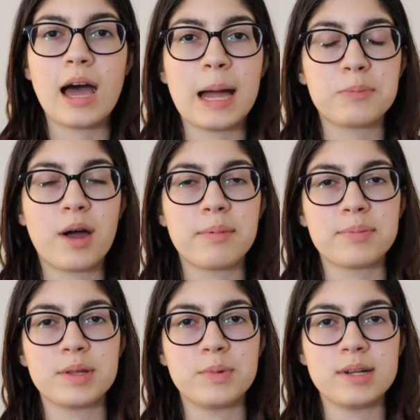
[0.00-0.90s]
I
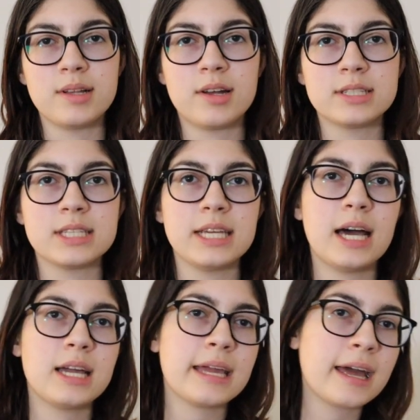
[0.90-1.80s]
probably will, honestly.
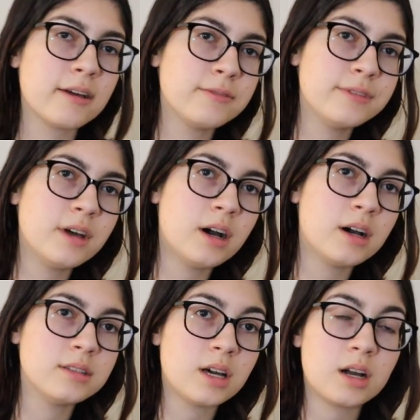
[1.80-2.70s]
I have
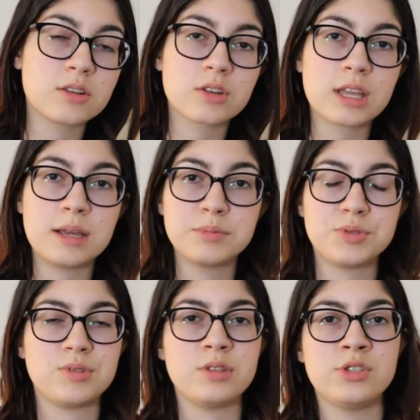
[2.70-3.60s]
uh, the Hunger Games
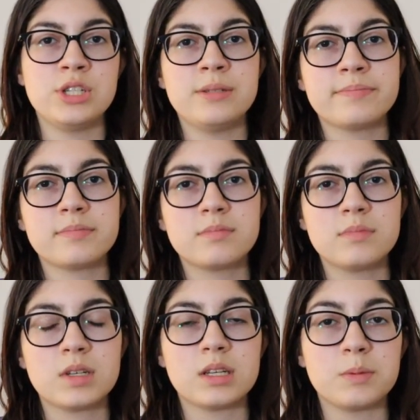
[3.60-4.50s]
trilogy,
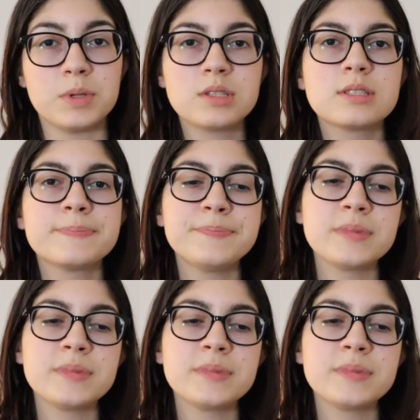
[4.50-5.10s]
uh, the books,